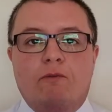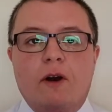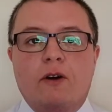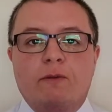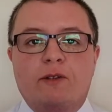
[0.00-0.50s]

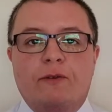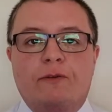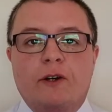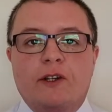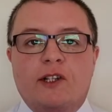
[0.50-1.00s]
Welcome to
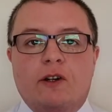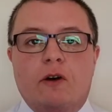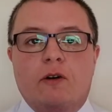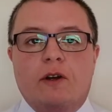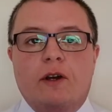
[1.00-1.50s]
First
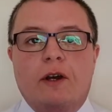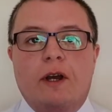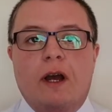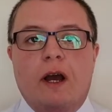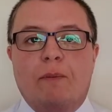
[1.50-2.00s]
Book,
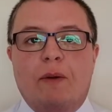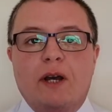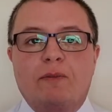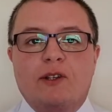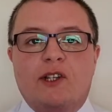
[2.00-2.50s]
a
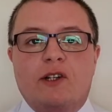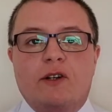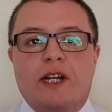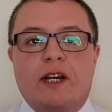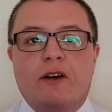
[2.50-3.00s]
Bible
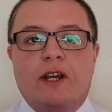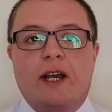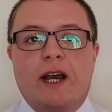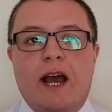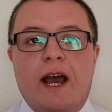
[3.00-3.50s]
study
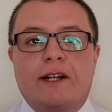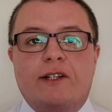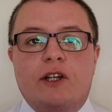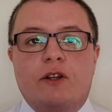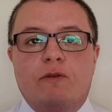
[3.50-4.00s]
looking ahead
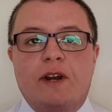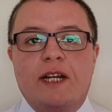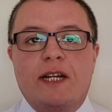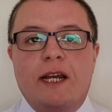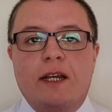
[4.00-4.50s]
to the
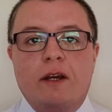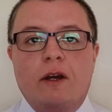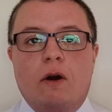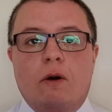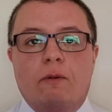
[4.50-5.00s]
reading
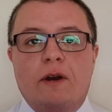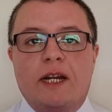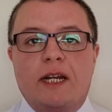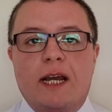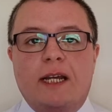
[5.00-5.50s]
or
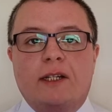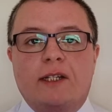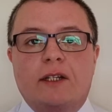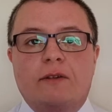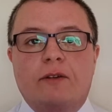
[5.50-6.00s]

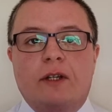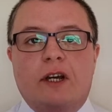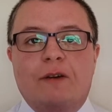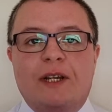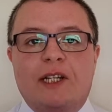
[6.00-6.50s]
readings for the
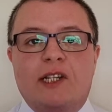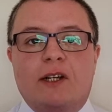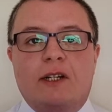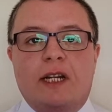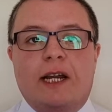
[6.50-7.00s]
coming
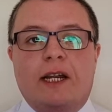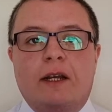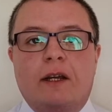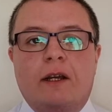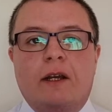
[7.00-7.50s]
Sunday.
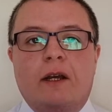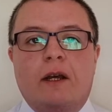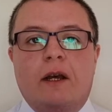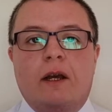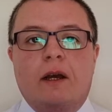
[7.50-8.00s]

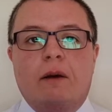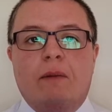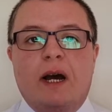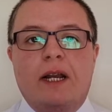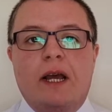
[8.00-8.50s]

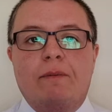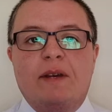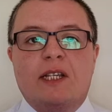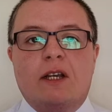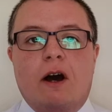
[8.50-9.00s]
My name
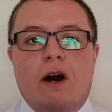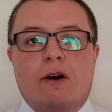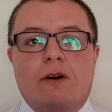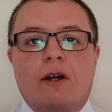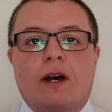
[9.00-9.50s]
is
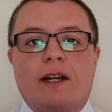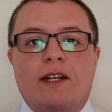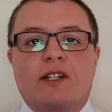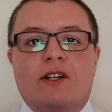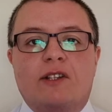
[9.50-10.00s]
Carl and
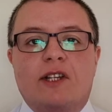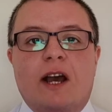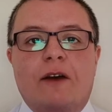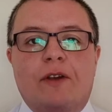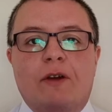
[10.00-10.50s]
it's good to
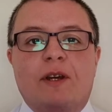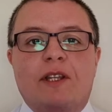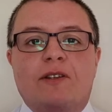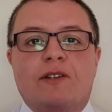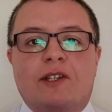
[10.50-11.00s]
have you with
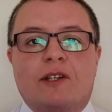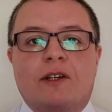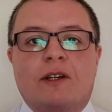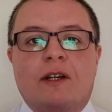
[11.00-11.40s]
us.